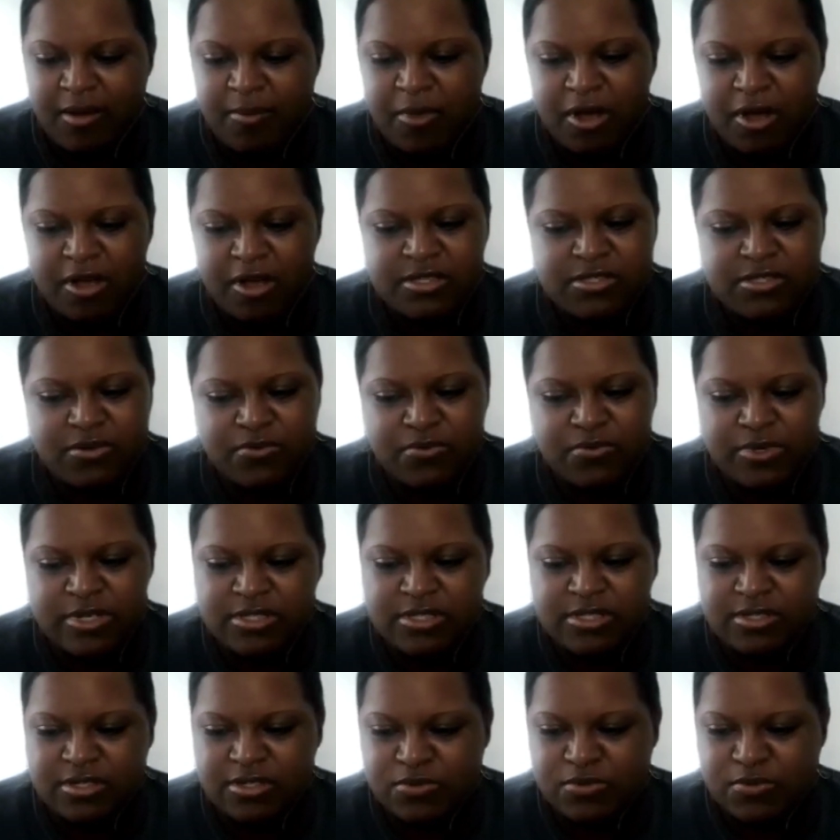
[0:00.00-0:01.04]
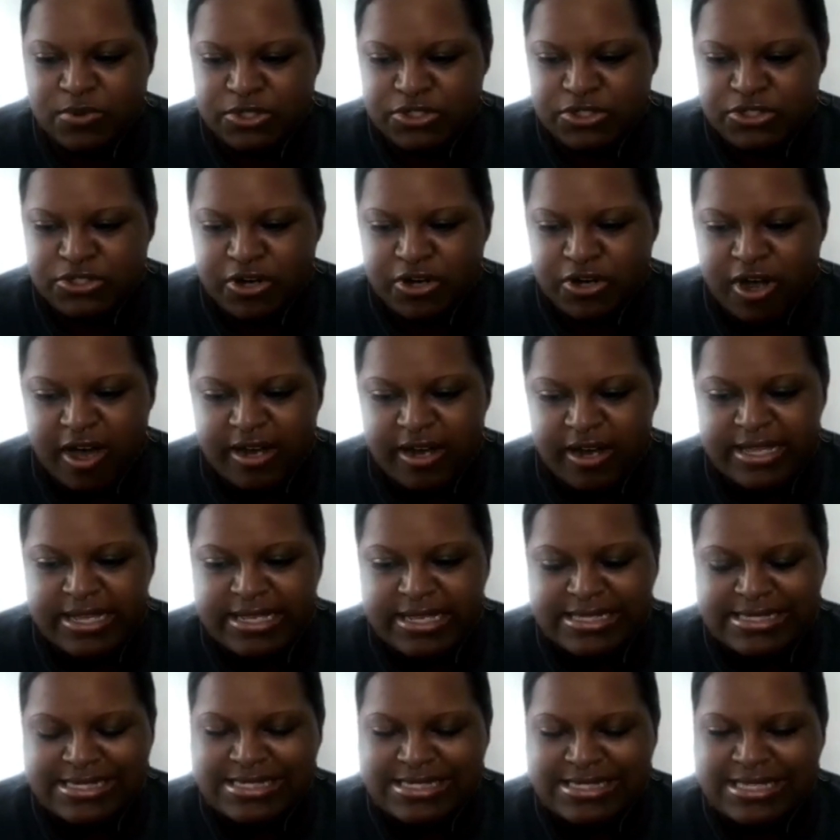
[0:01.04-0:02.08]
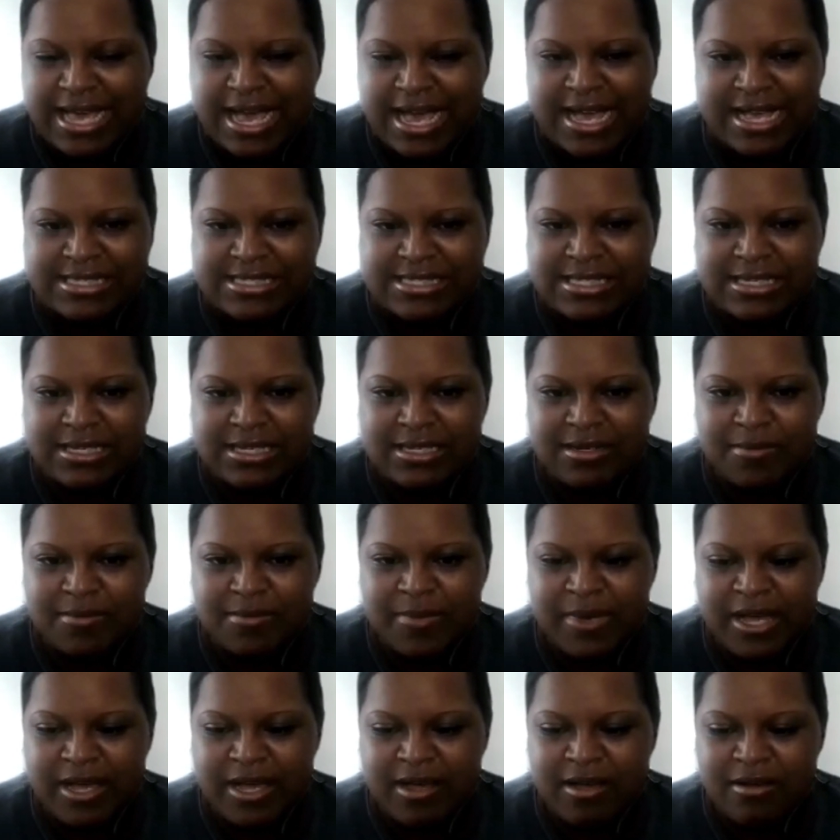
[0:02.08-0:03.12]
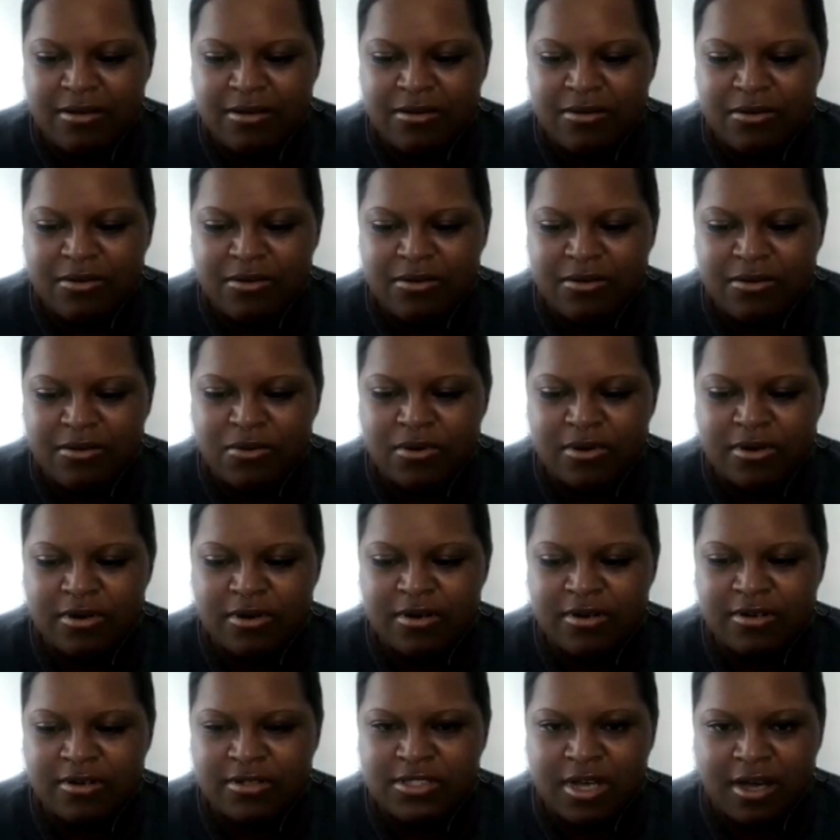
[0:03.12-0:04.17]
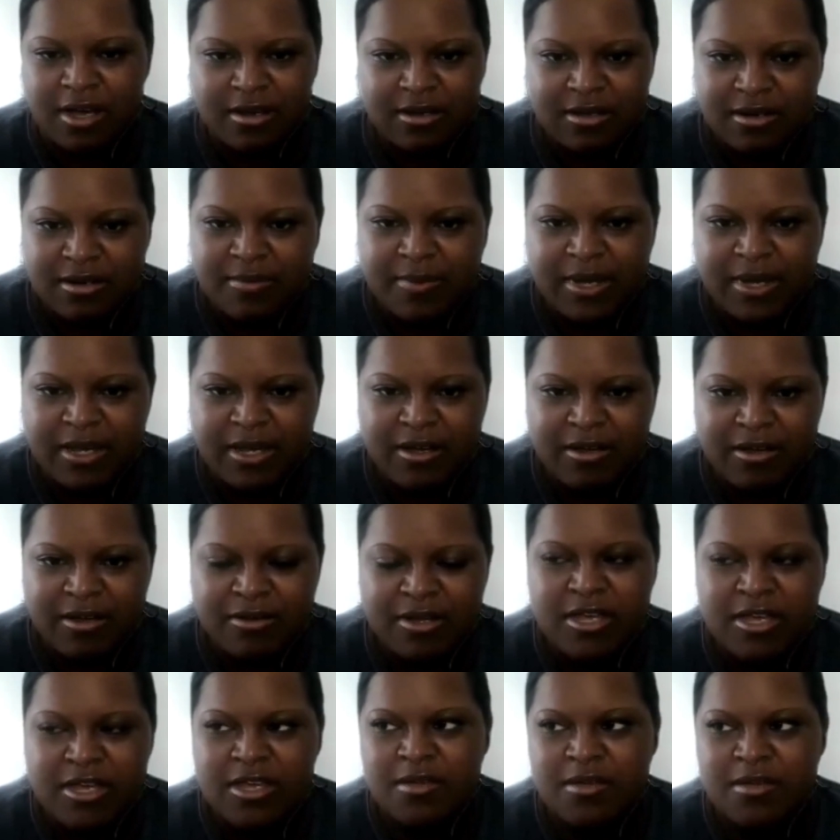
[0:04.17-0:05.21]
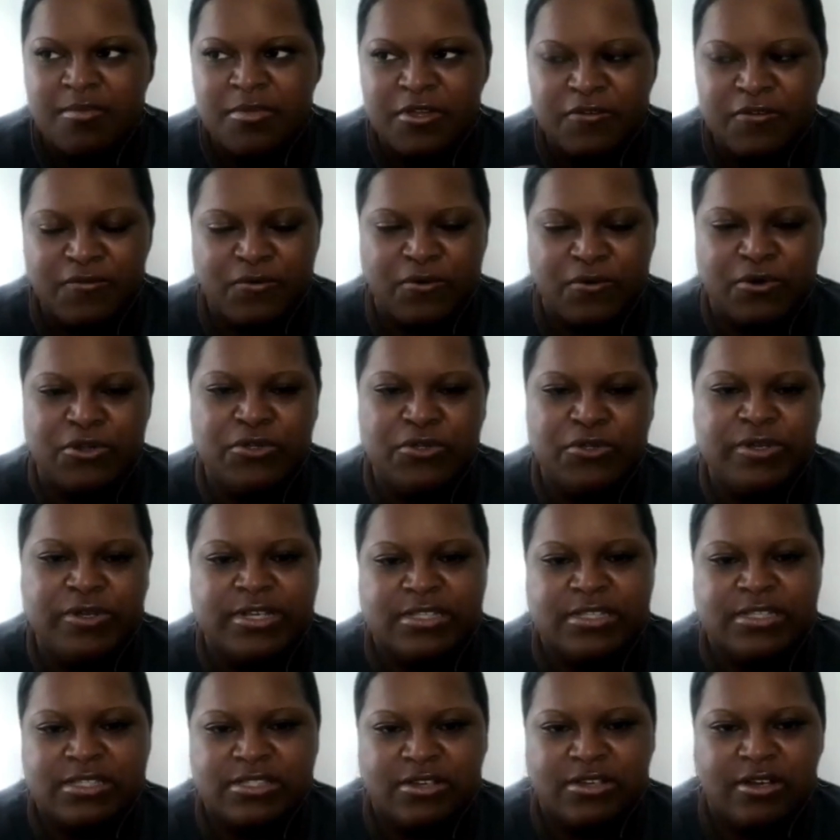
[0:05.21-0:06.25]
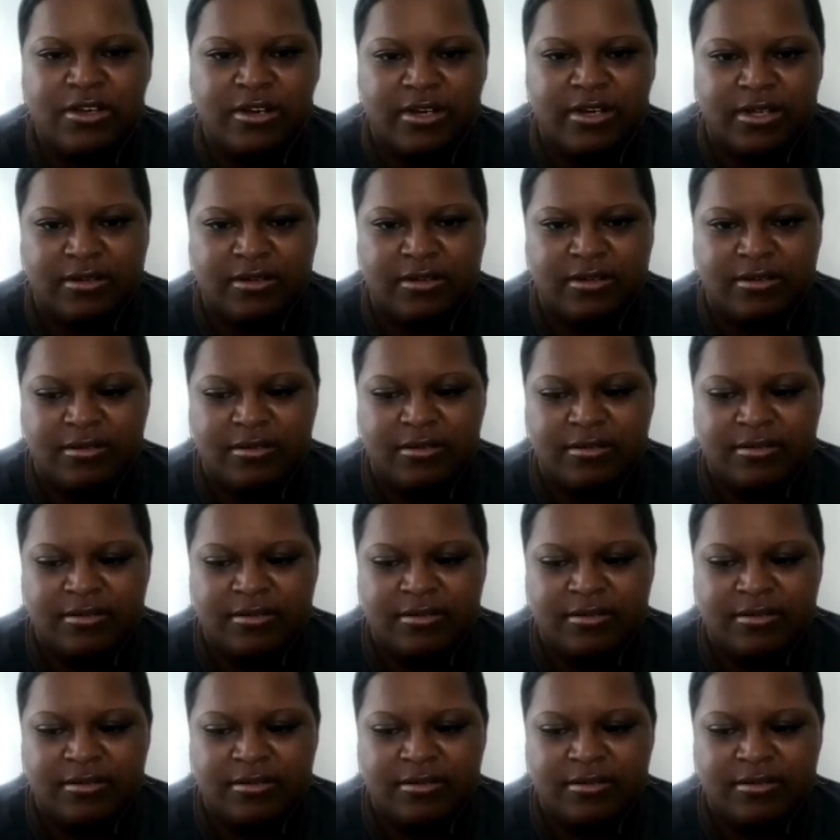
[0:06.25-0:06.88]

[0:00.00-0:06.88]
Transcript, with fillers: Also research what your audience is asking about or talking about before you get started.